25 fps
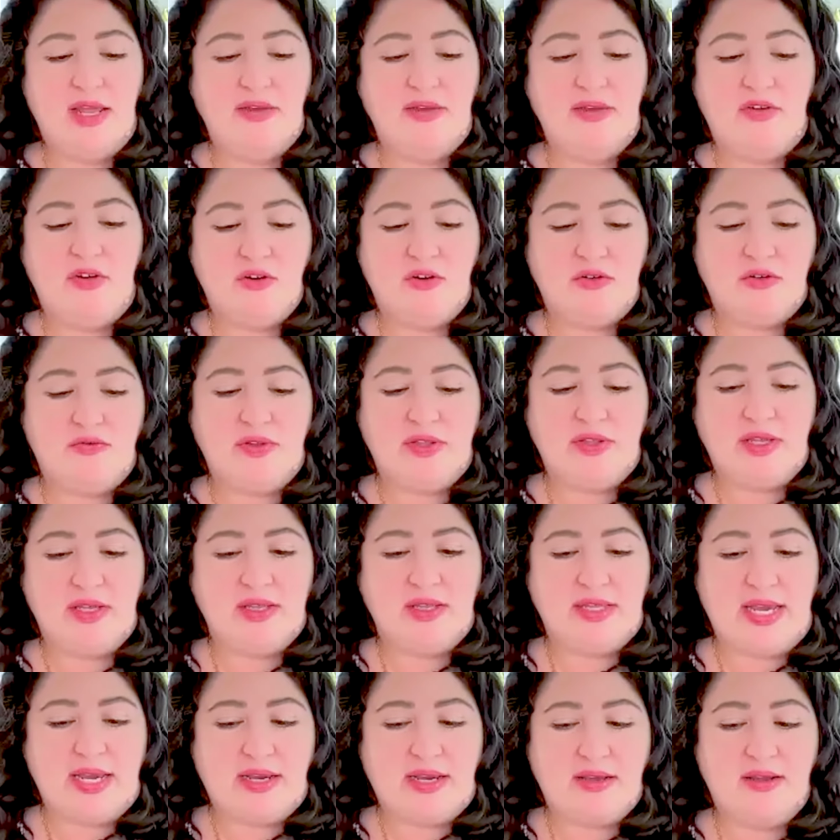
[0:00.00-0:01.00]
if you're
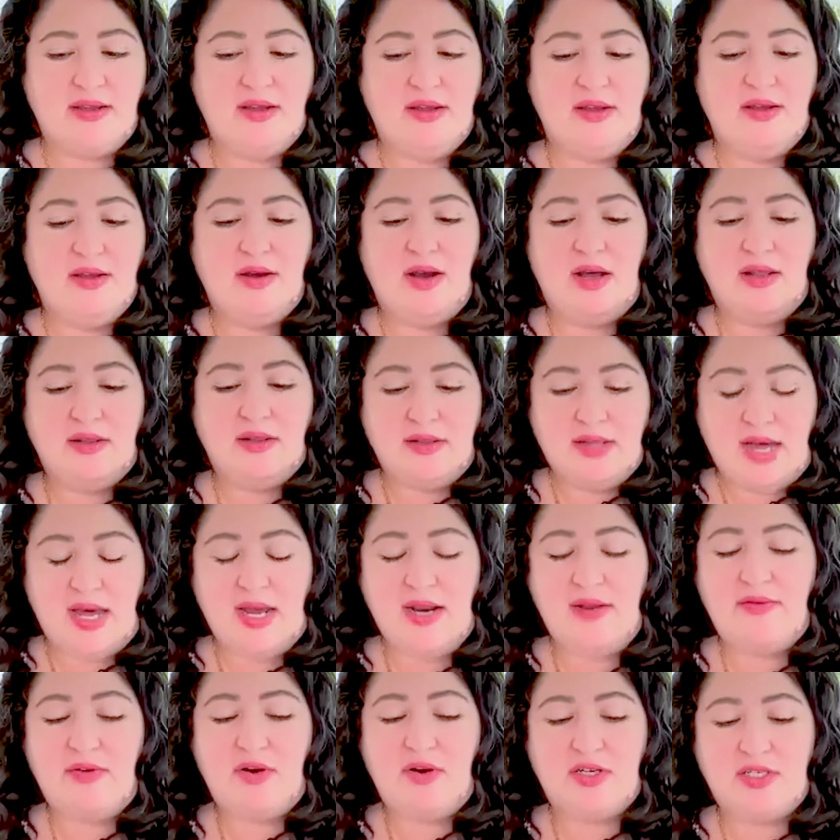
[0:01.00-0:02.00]
feeling like, a
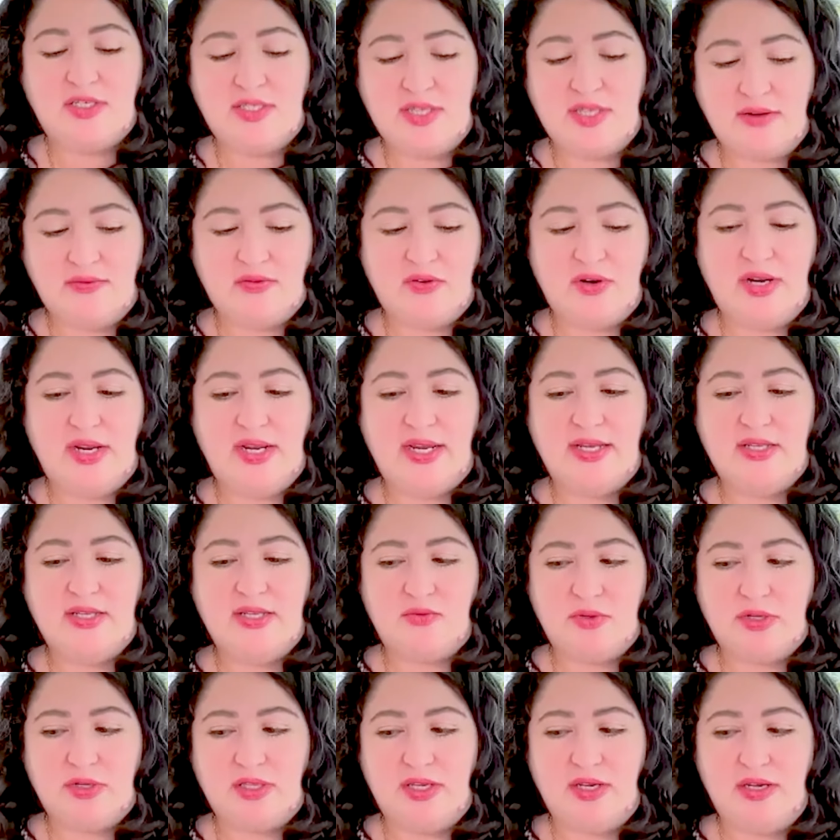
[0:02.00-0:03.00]
lot of our suffering
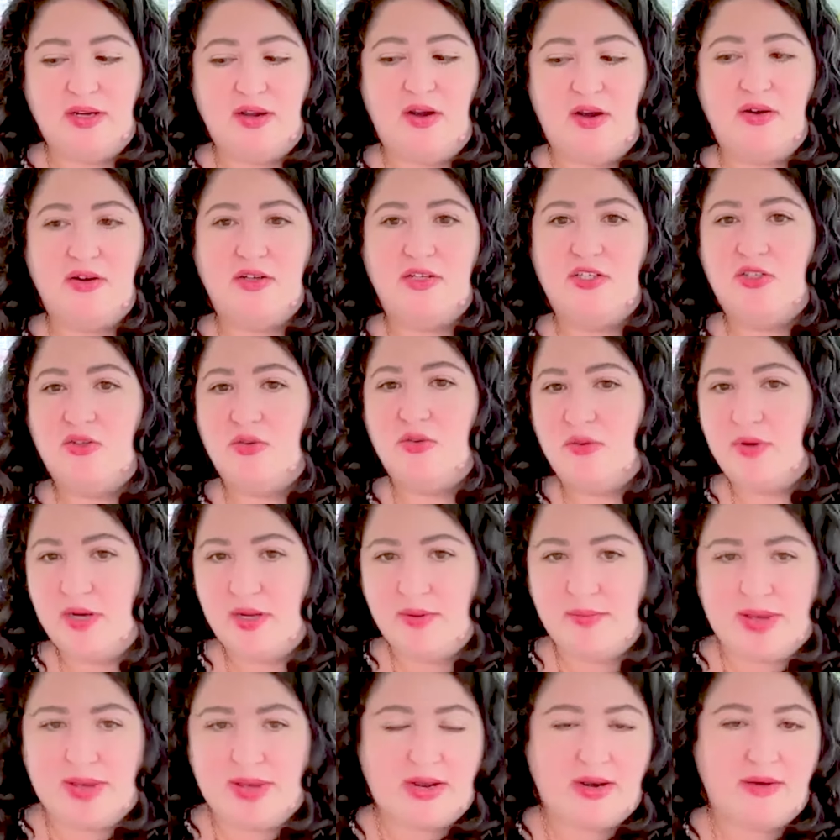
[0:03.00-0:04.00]
is really our
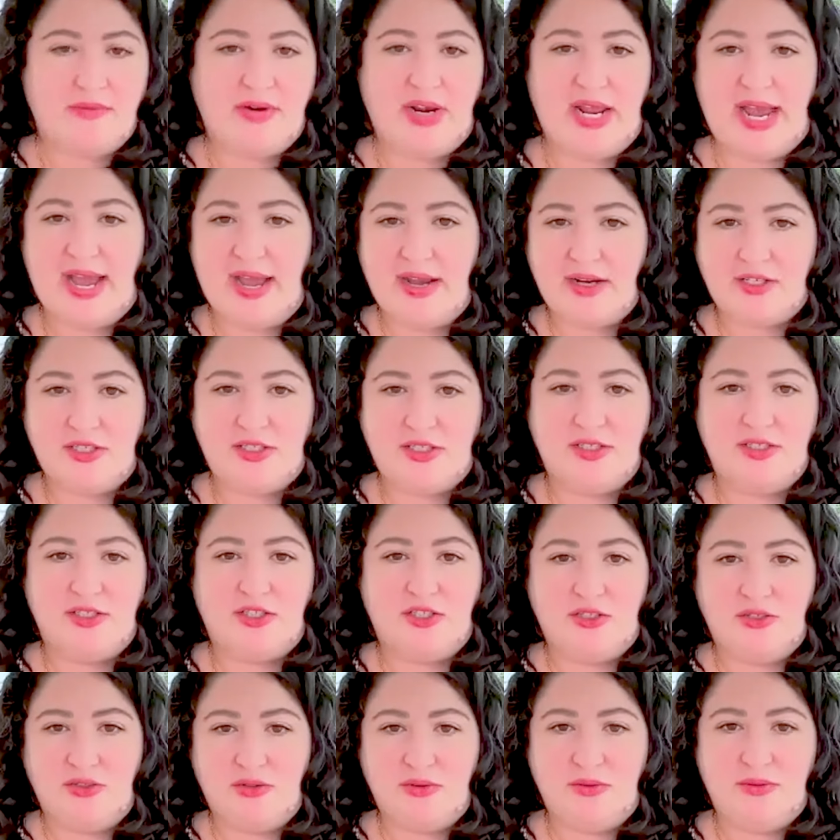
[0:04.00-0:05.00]
story about and reaction
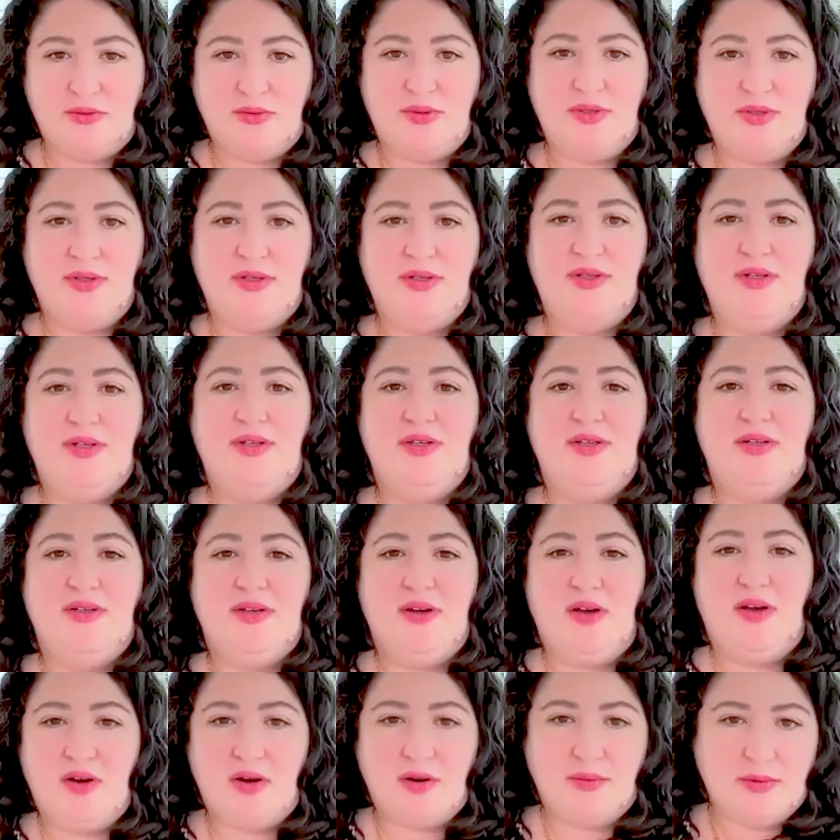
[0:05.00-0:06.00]
to
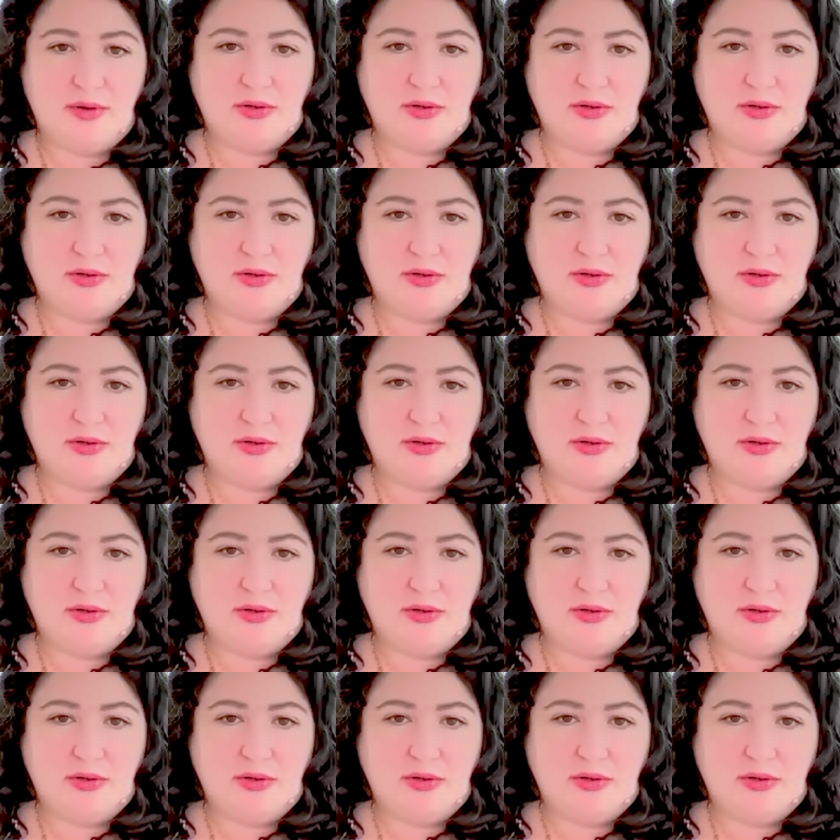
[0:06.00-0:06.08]
our